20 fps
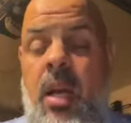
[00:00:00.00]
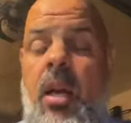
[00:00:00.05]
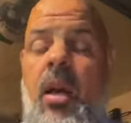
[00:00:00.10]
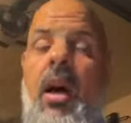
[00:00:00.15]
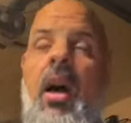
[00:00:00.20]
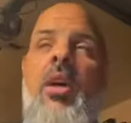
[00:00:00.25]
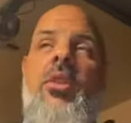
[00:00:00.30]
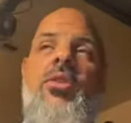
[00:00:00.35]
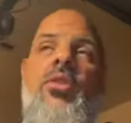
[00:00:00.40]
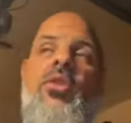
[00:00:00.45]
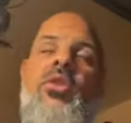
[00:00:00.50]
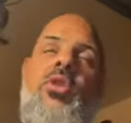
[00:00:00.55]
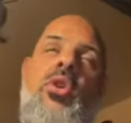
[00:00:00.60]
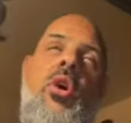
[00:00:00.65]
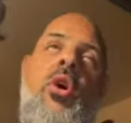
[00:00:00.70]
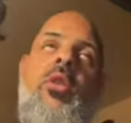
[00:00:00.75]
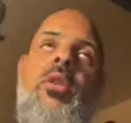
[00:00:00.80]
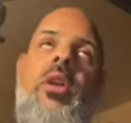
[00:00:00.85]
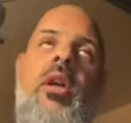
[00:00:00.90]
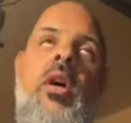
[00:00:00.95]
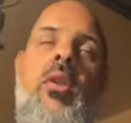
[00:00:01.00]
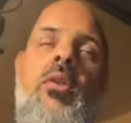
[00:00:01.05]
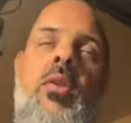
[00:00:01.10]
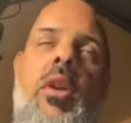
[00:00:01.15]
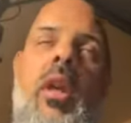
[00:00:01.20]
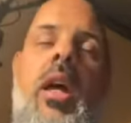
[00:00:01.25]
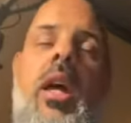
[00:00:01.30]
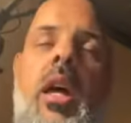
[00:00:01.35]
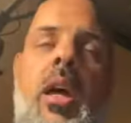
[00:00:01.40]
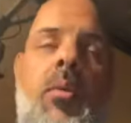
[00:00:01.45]
Now, I just saw the
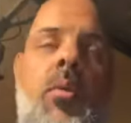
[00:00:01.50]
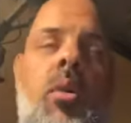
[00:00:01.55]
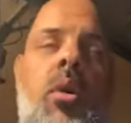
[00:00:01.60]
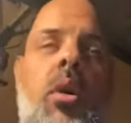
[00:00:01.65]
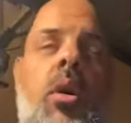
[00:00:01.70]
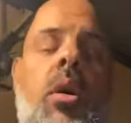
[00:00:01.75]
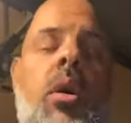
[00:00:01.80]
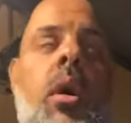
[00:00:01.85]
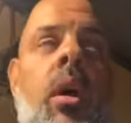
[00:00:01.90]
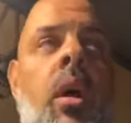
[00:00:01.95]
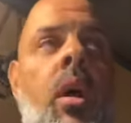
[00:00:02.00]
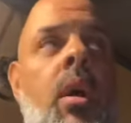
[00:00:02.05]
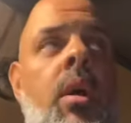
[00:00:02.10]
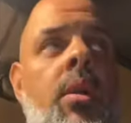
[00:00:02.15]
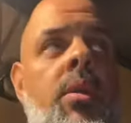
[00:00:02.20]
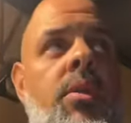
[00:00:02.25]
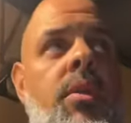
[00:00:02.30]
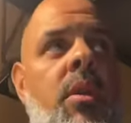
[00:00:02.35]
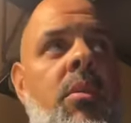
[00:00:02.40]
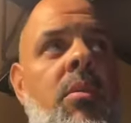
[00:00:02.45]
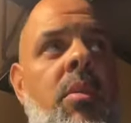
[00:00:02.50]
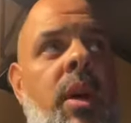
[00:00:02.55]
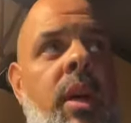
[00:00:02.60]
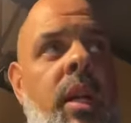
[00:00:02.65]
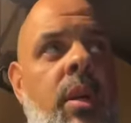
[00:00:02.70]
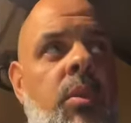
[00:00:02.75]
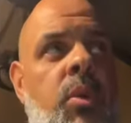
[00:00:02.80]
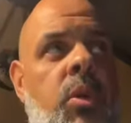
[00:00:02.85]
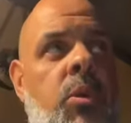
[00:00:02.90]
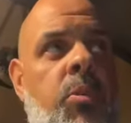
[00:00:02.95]
other day where
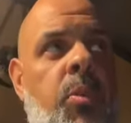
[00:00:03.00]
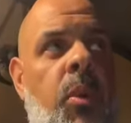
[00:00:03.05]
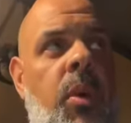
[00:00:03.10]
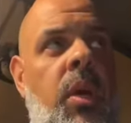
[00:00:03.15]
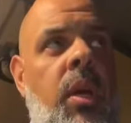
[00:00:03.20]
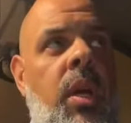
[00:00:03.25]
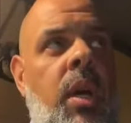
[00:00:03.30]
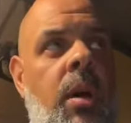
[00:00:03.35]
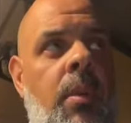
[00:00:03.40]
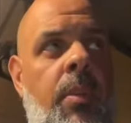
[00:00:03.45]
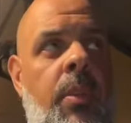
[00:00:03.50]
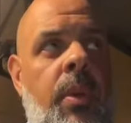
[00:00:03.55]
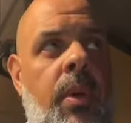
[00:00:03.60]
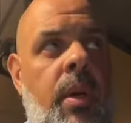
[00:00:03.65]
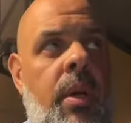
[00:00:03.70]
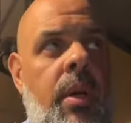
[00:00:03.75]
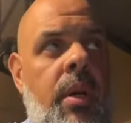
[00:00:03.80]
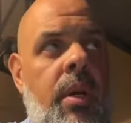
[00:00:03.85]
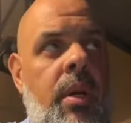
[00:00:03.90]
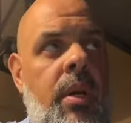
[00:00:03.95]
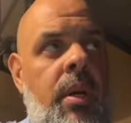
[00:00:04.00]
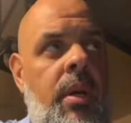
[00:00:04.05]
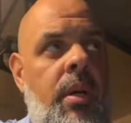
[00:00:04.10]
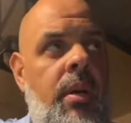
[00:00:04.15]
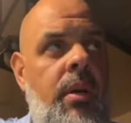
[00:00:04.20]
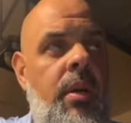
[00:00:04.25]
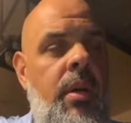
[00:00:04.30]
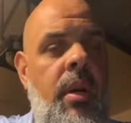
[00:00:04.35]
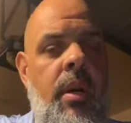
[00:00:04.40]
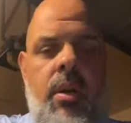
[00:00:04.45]
somebody was putting up,
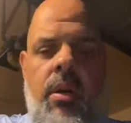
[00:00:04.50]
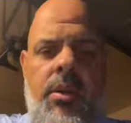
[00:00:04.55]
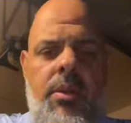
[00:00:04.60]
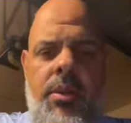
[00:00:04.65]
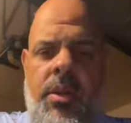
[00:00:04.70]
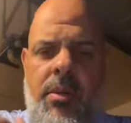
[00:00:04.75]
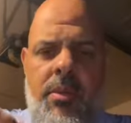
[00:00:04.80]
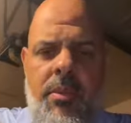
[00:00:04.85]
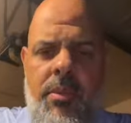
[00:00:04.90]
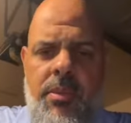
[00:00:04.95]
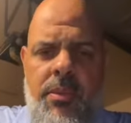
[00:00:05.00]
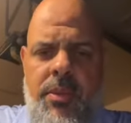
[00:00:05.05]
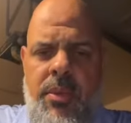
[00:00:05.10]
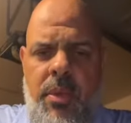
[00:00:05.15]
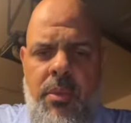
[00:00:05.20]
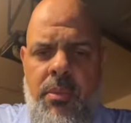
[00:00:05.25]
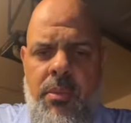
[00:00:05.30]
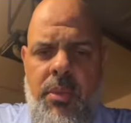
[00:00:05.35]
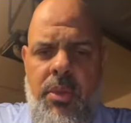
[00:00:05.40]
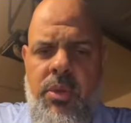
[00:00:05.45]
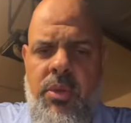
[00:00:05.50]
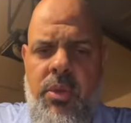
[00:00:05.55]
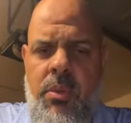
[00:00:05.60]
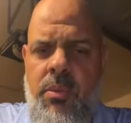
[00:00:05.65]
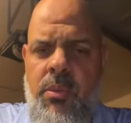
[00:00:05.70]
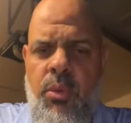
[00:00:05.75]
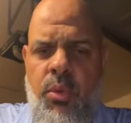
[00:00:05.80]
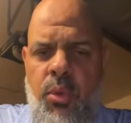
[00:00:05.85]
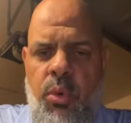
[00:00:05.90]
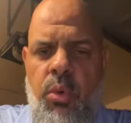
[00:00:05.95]
some
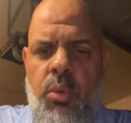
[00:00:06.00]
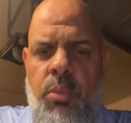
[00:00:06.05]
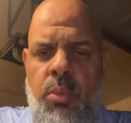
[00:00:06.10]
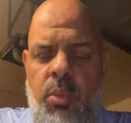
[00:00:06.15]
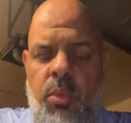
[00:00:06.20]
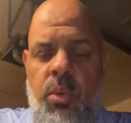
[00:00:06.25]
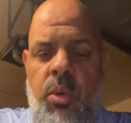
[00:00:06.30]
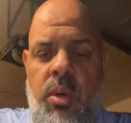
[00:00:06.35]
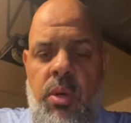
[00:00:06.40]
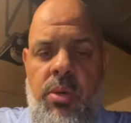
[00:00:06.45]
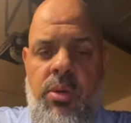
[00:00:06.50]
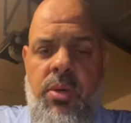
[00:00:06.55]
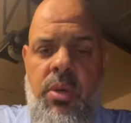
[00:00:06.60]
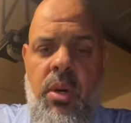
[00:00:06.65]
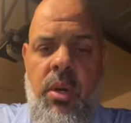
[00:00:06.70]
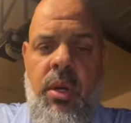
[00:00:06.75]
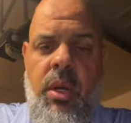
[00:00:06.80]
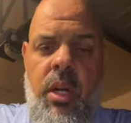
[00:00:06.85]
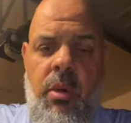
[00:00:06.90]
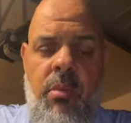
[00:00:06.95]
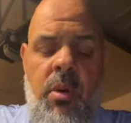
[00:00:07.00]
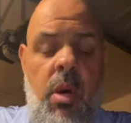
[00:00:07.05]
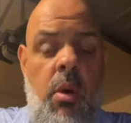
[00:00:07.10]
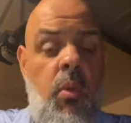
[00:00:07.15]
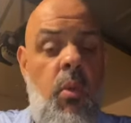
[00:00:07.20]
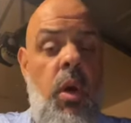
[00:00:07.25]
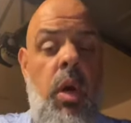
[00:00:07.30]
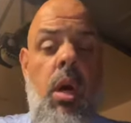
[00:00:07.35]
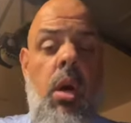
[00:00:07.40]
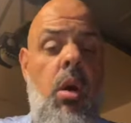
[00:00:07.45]
Muslim group was talking
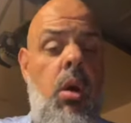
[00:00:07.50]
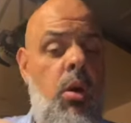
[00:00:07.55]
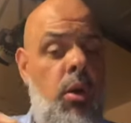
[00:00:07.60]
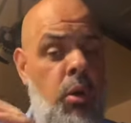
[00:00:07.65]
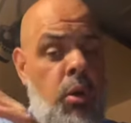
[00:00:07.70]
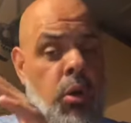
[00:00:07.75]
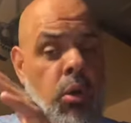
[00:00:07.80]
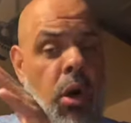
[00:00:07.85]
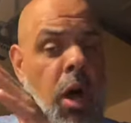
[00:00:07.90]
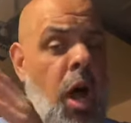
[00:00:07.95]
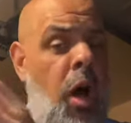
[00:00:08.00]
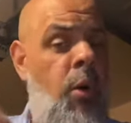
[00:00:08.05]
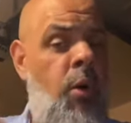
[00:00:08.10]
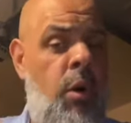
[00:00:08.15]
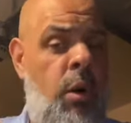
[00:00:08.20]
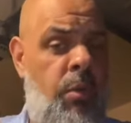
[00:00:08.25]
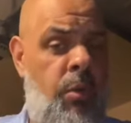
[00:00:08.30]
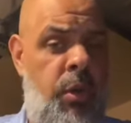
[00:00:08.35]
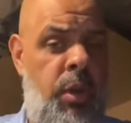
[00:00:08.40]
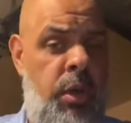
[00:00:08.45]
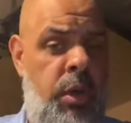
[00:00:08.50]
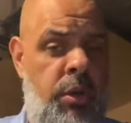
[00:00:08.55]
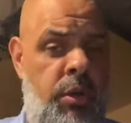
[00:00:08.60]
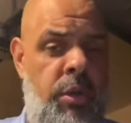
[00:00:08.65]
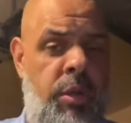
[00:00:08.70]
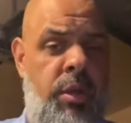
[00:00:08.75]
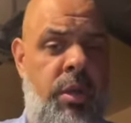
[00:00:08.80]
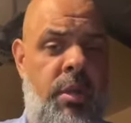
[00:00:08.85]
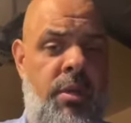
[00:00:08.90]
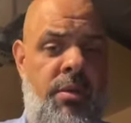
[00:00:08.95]
about, well, you know, our
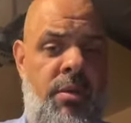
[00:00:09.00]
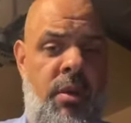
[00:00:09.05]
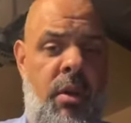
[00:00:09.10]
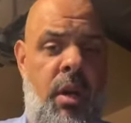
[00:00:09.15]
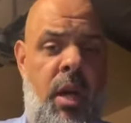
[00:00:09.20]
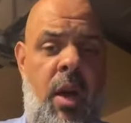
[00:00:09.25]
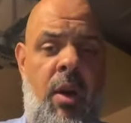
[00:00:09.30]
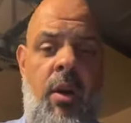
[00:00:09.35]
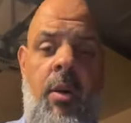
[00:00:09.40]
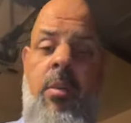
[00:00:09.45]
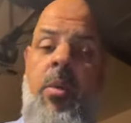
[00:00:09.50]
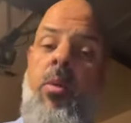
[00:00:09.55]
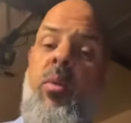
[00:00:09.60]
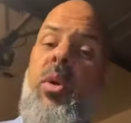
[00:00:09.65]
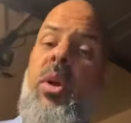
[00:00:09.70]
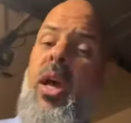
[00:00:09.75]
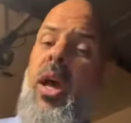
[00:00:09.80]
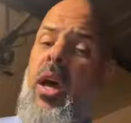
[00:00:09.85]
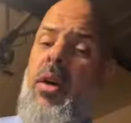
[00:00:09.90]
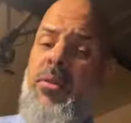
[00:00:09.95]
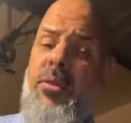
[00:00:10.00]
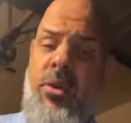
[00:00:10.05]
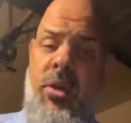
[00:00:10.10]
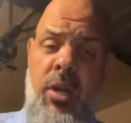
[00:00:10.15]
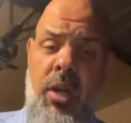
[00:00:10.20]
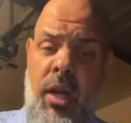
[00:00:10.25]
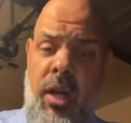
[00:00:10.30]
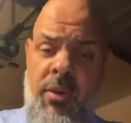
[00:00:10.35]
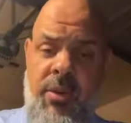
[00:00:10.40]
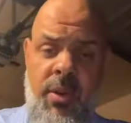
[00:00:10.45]
religion doesn't allow it, but we have
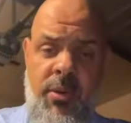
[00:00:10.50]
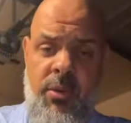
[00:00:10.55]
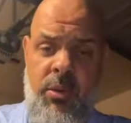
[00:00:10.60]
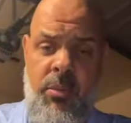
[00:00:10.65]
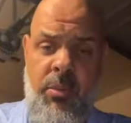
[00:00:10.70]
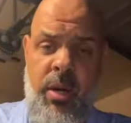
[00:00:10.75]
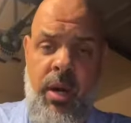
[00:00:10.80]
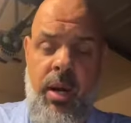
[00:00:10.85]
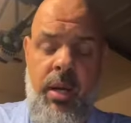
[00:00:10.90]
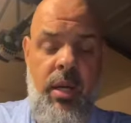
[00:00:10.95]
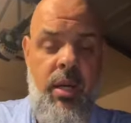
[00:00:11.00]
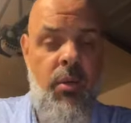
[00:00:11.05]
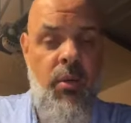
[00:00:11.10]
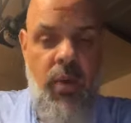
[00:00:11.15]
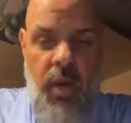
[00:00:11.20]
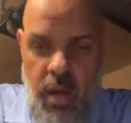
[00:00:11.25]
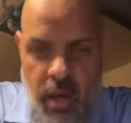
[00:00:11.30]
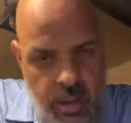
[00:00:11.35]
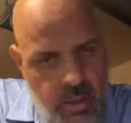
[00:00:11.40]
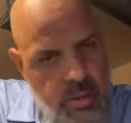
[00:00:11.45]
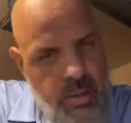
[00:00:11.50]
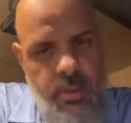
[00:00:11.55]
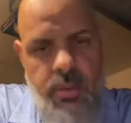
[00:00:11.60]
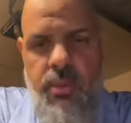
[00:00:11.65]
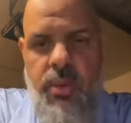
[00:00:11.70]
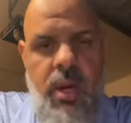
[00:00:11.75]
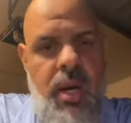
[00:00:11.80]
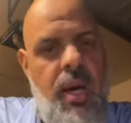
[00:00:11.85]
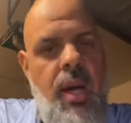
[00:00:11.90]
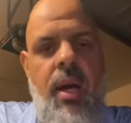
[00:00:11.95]
to love everybody. Are
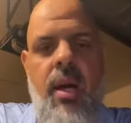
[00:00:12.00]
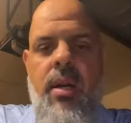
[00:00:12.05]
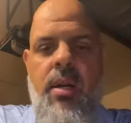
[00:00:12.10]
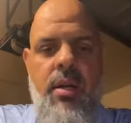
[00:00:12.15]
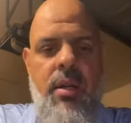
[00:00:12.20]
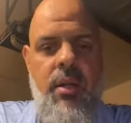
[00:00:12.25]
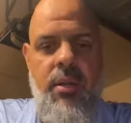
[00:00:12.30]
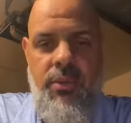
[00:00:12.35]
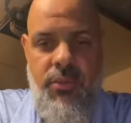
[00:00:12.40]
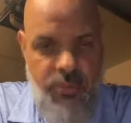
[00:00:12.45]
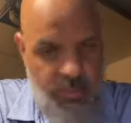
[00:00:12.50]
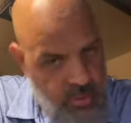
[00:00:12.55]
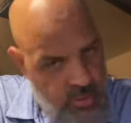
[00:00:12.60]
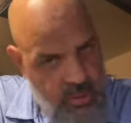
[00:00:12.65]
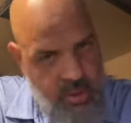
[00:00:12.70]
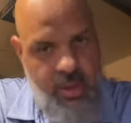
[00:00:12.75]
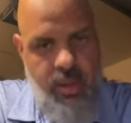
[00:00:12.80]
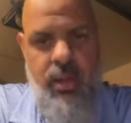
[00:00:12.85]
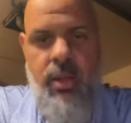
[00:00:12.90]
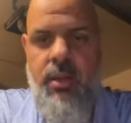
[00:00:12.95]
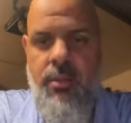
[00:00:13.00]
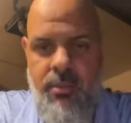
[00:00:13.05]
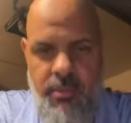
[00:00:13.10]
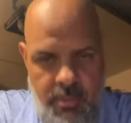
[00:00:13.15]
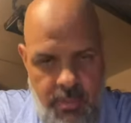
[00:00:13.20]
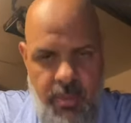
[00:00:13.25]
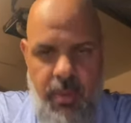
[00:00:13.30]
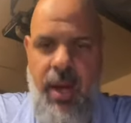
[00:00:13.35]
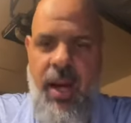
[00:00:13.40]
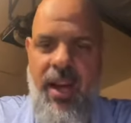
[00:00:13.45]
you out of your
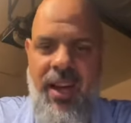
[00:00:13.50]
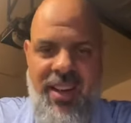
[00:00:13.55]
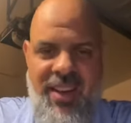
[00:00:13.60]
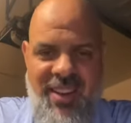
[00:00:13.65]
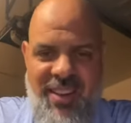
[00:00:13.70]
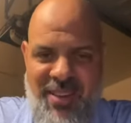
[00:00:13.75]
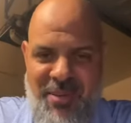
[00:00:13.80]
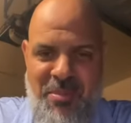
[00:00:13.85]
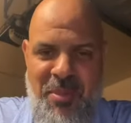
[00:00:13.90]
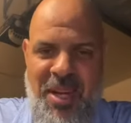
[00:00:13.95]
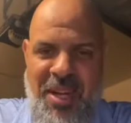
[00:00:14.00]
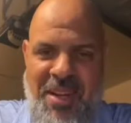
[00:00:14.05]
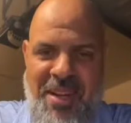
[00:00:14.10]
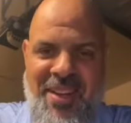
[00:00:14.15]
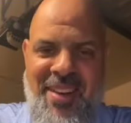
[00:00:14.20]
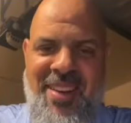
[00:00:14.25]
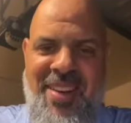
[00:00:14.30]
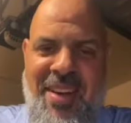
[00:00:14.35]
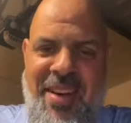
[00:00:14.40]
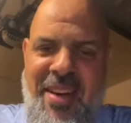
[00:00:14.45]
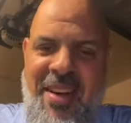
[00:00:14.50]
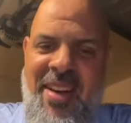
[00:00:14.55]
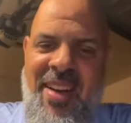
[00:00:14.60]
freaking mind, man?